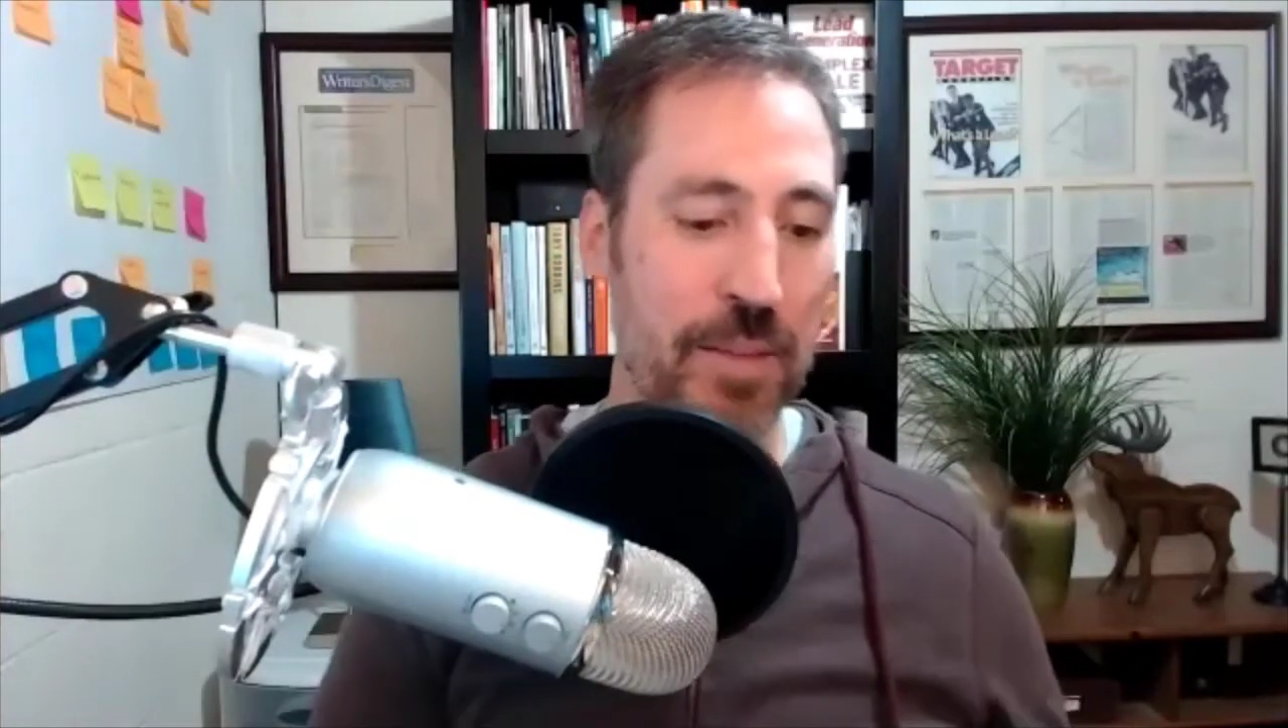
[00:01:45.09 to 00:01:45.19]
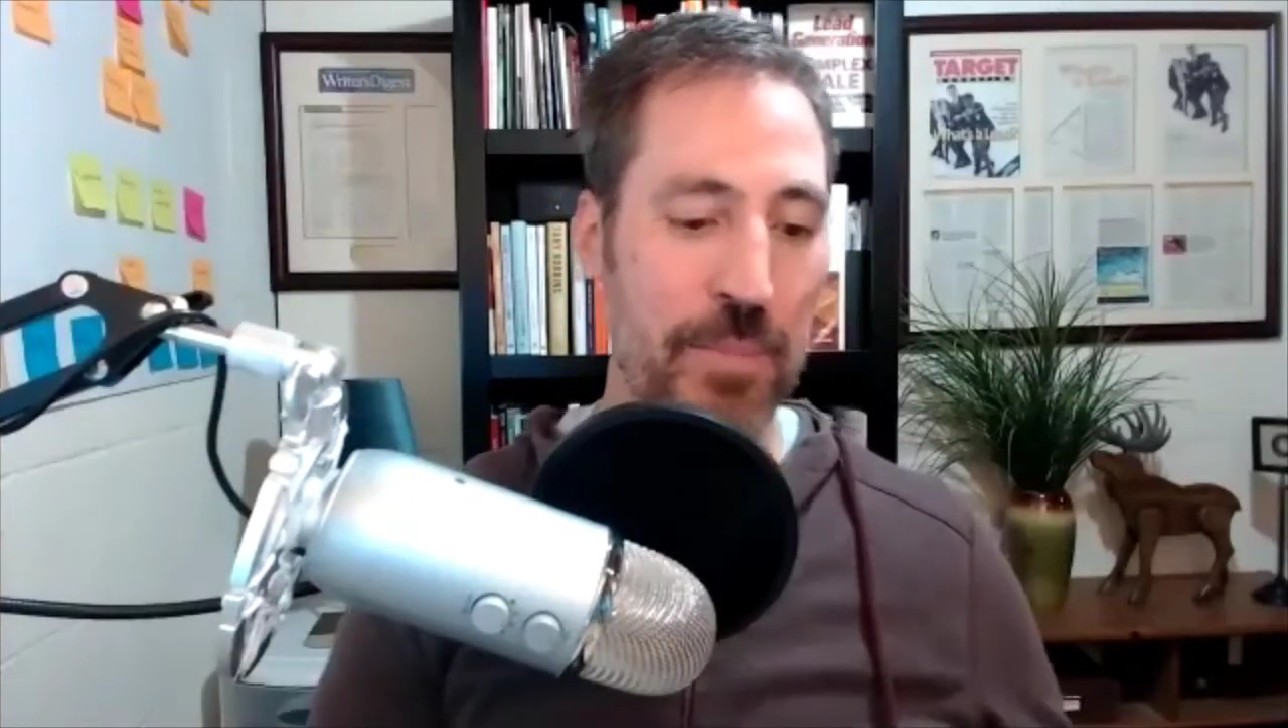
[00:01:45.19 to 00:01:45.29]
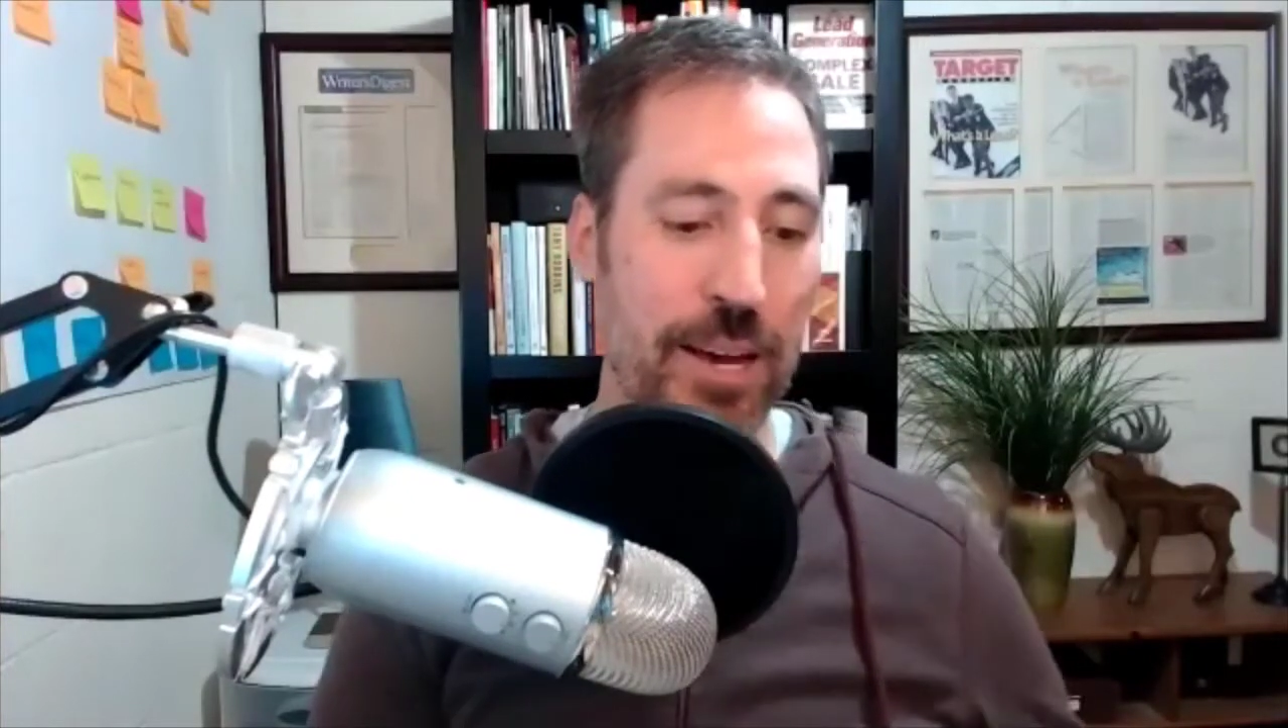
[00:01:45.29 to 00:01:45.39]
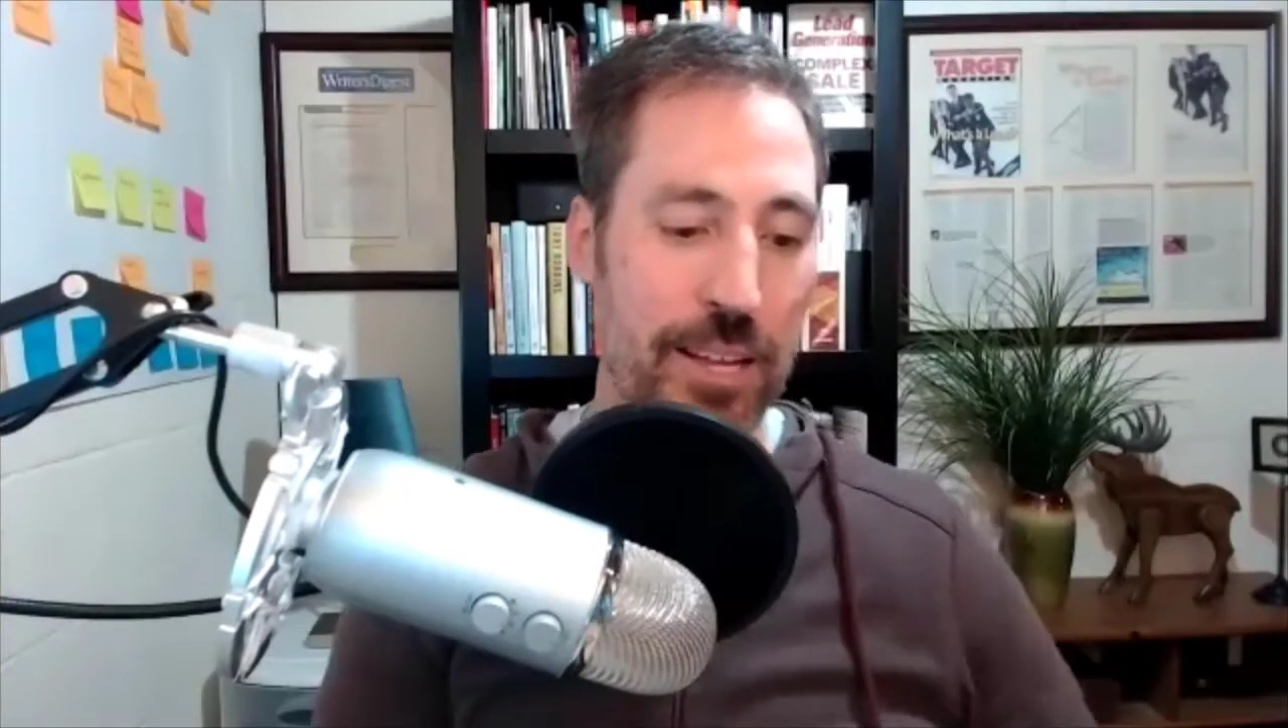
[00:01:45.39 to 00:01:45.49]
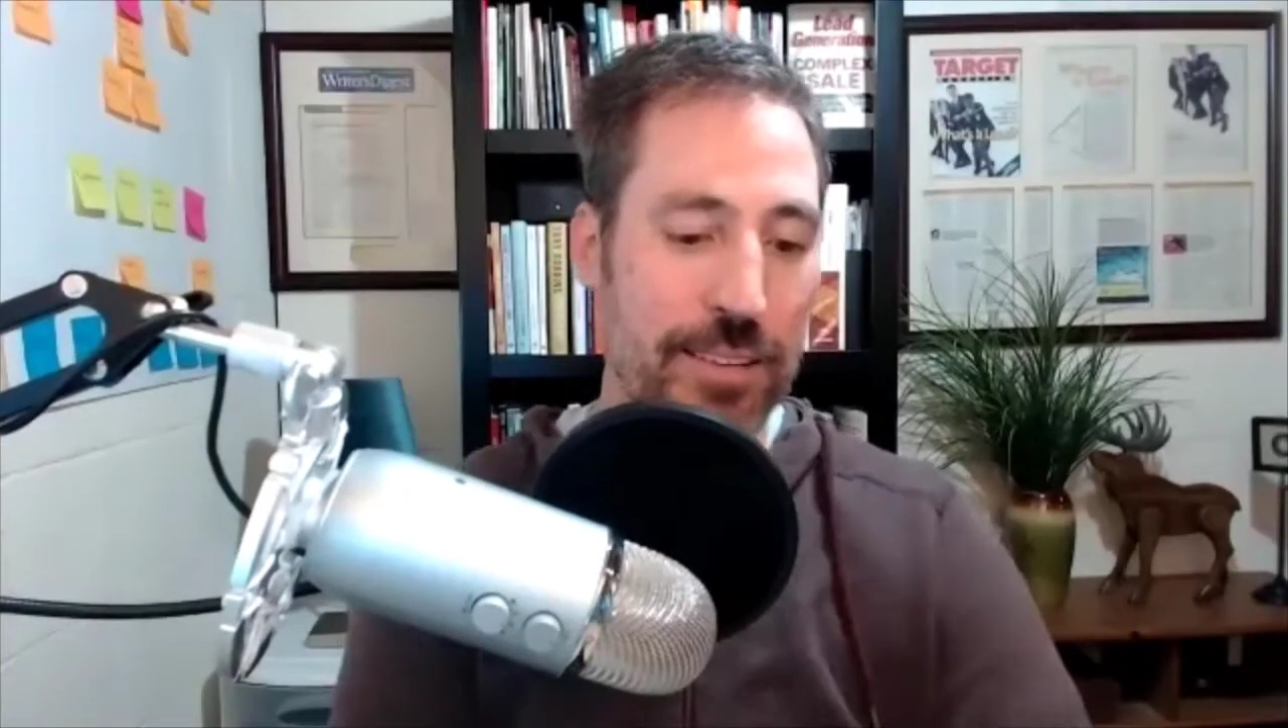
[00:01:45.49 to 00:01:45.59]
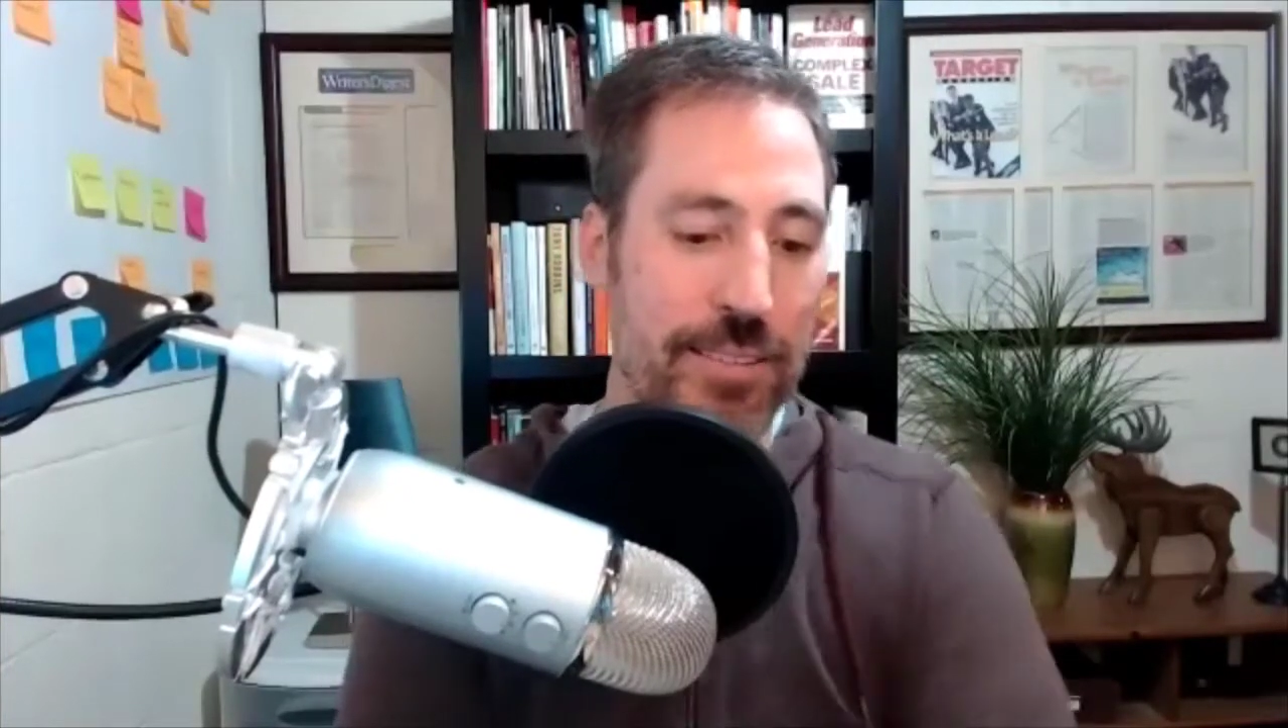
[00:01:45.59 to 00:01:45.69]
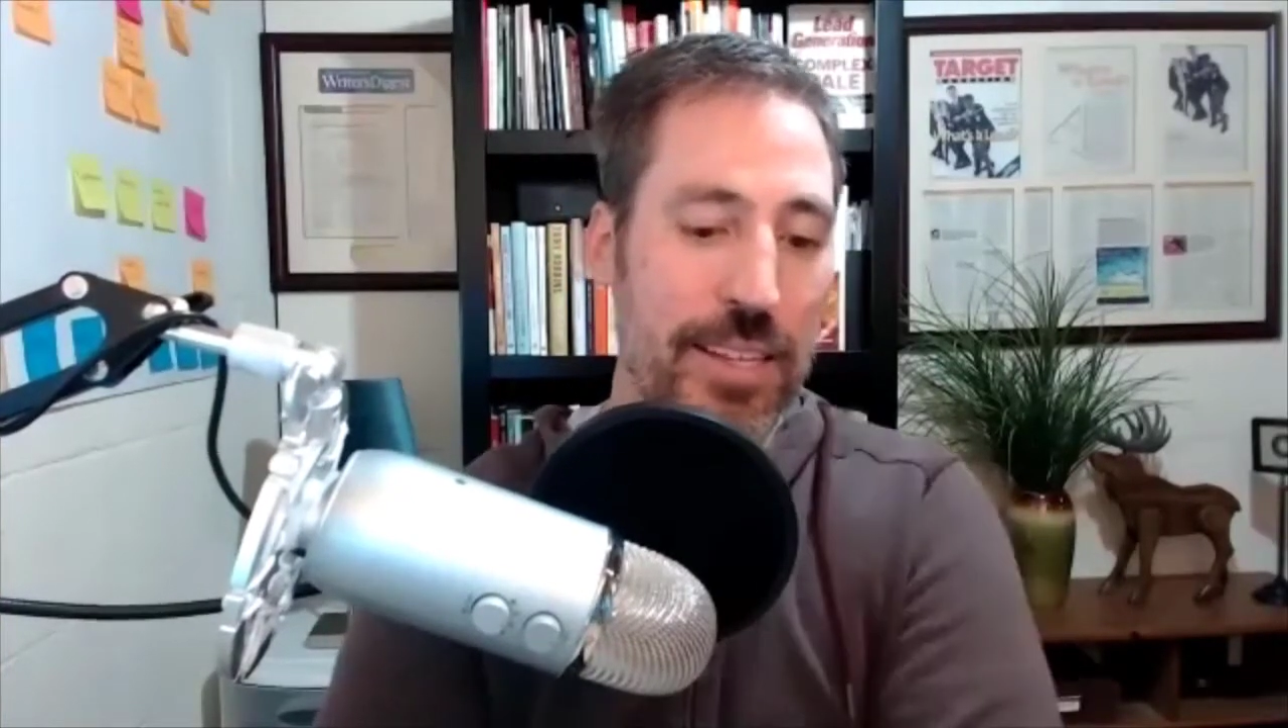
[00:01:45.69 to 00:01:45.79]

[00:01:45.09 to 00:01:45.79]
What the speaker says: about it.